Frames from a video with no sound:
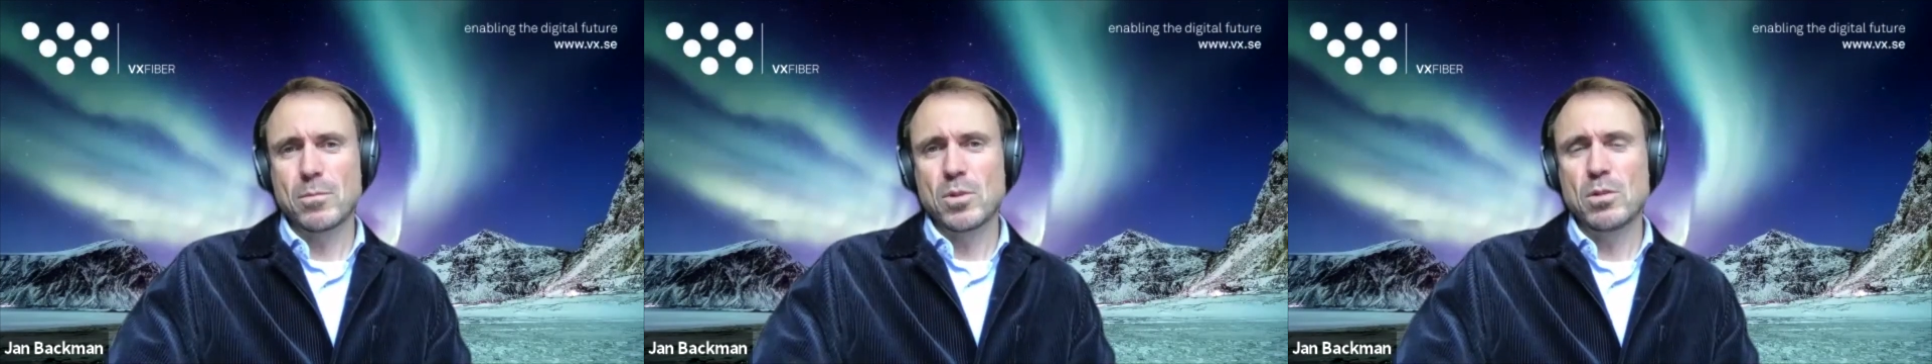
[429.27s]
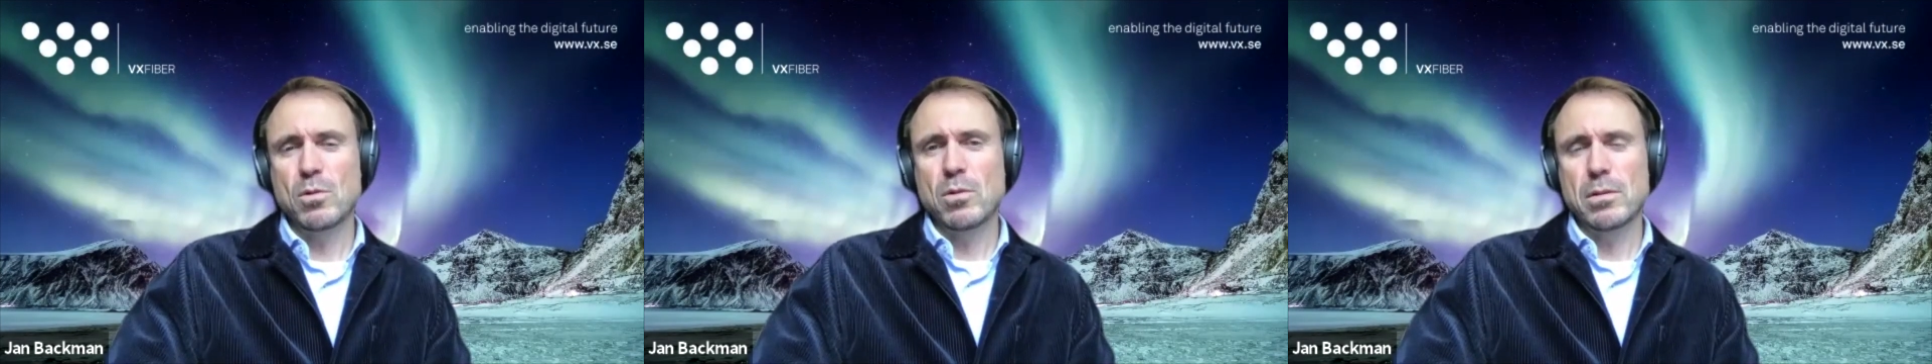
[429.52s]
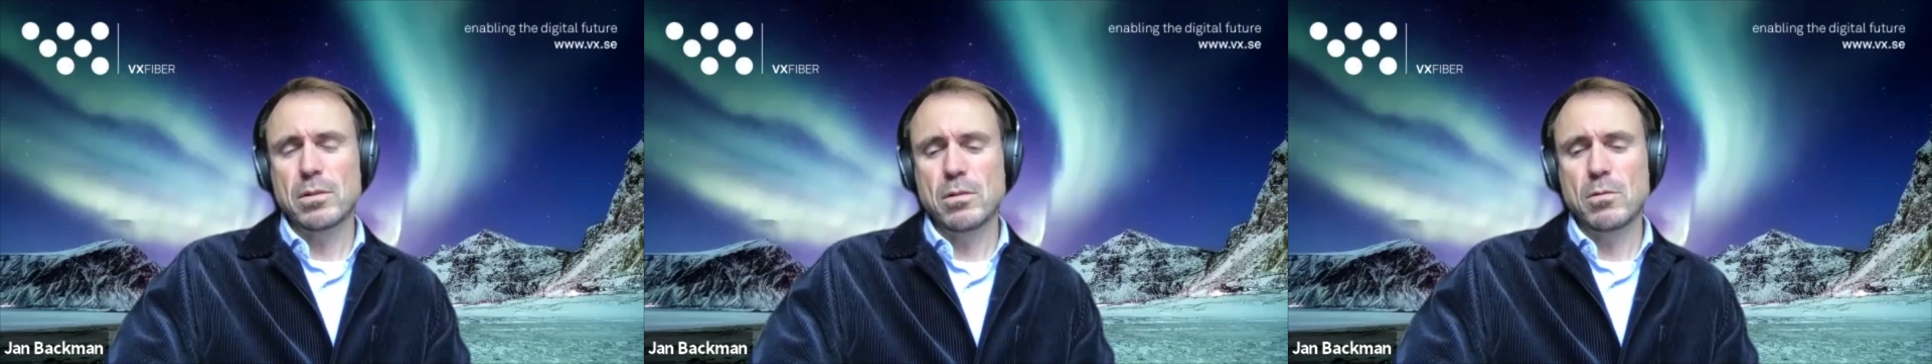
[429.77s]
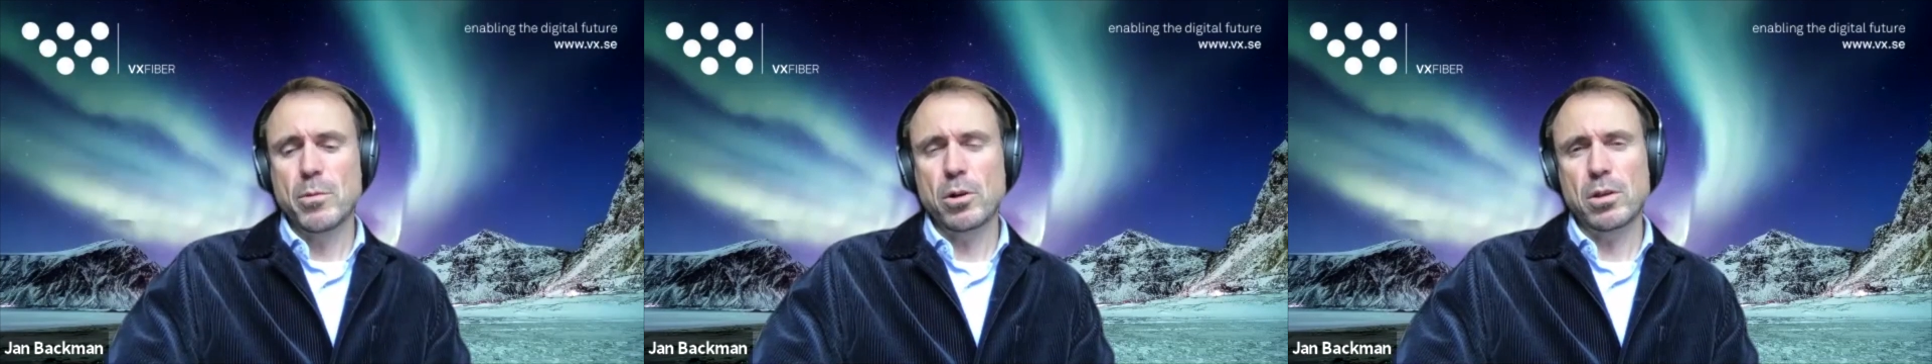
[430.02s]

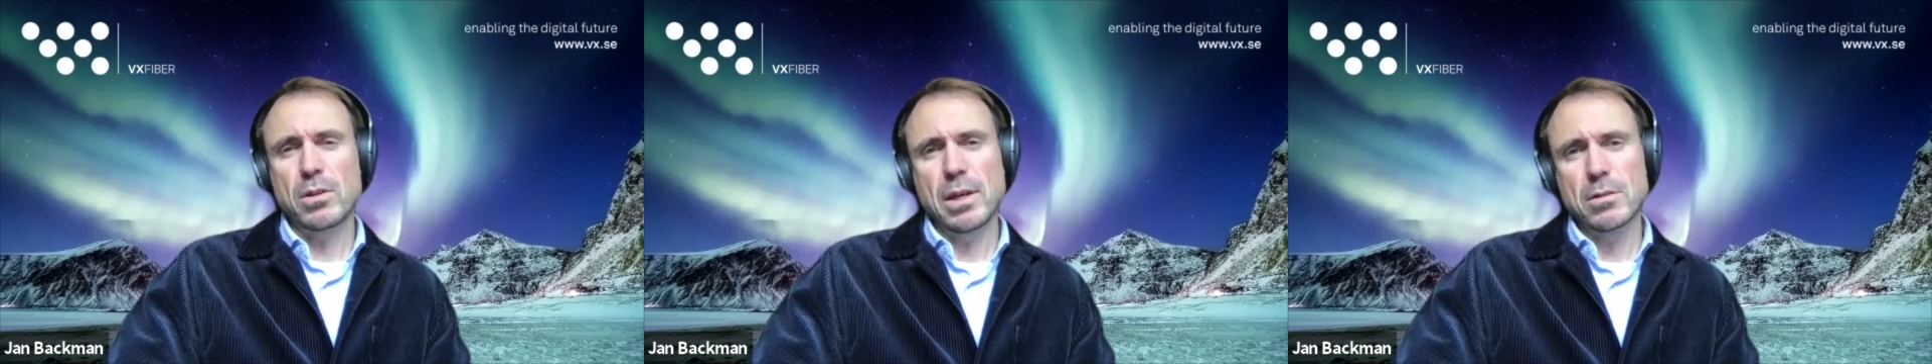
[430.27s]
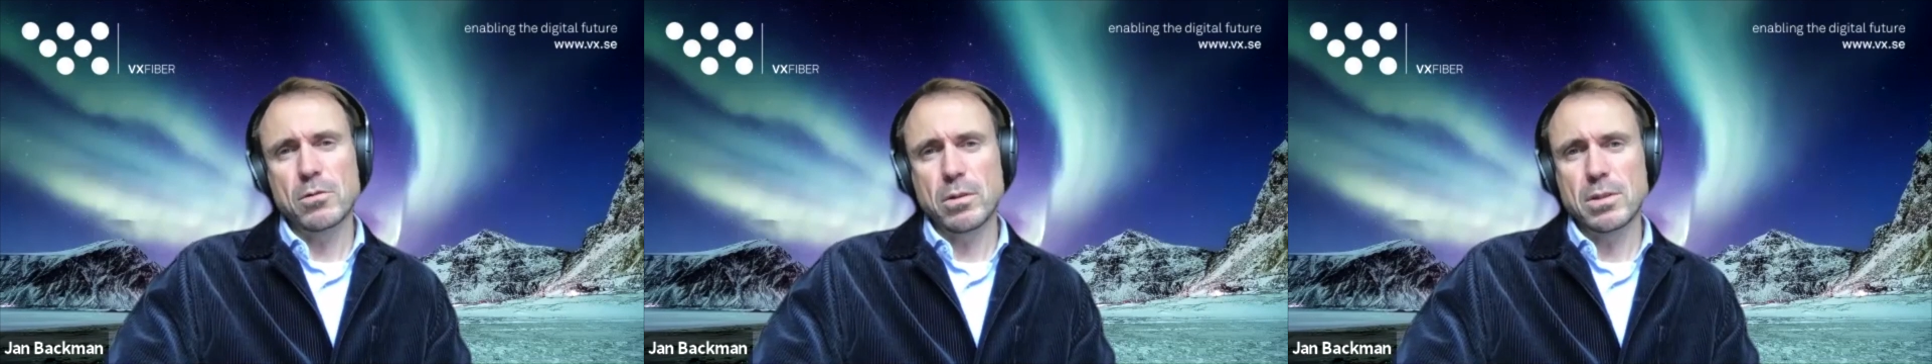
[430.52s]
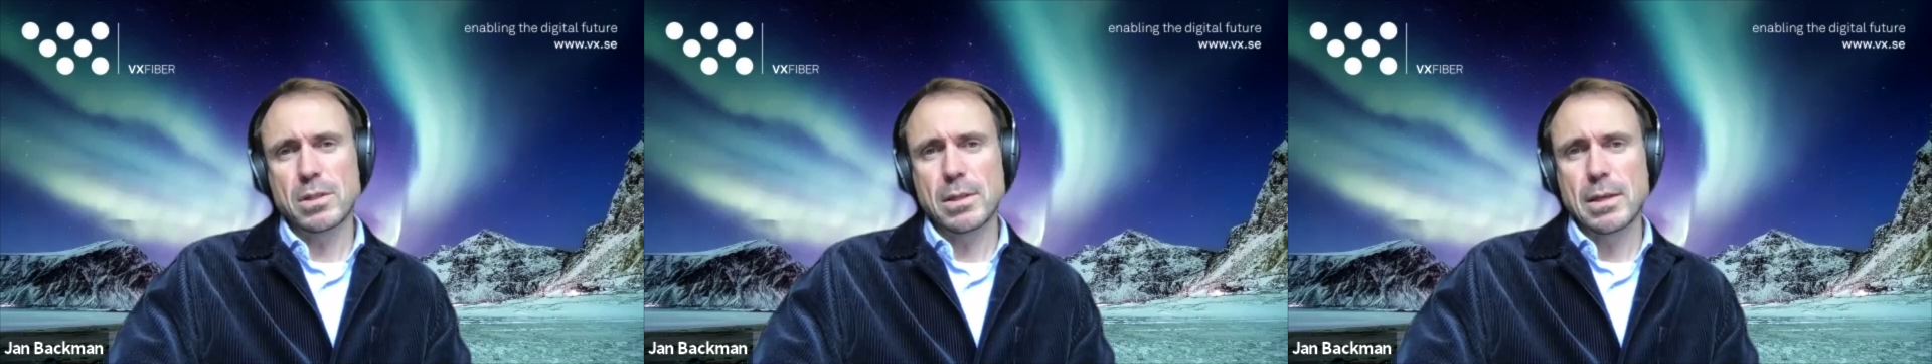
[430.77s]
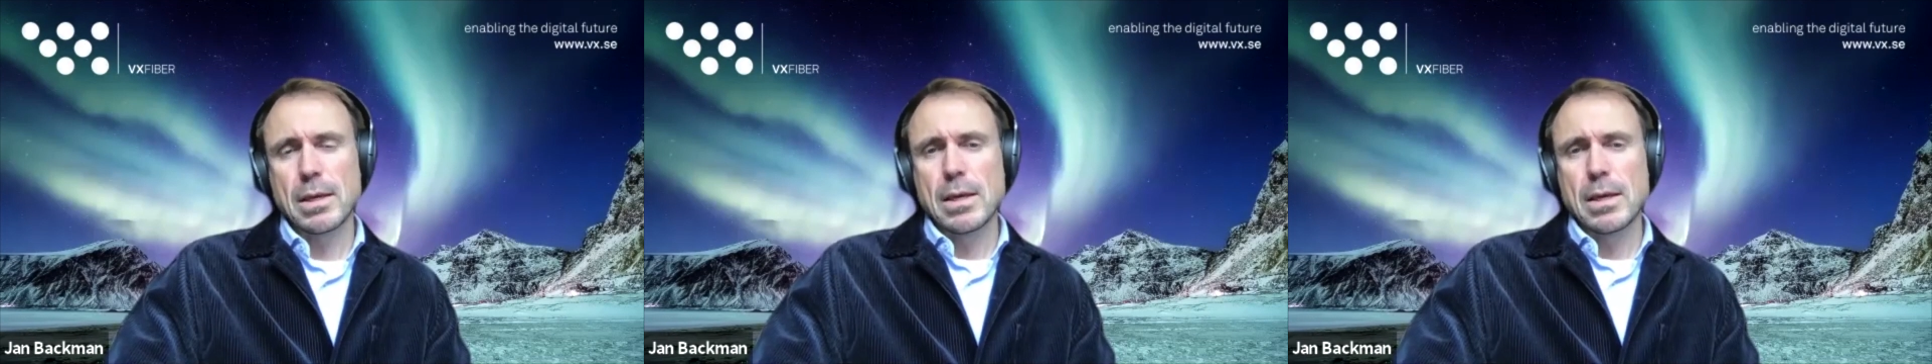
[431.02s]
new market entrants.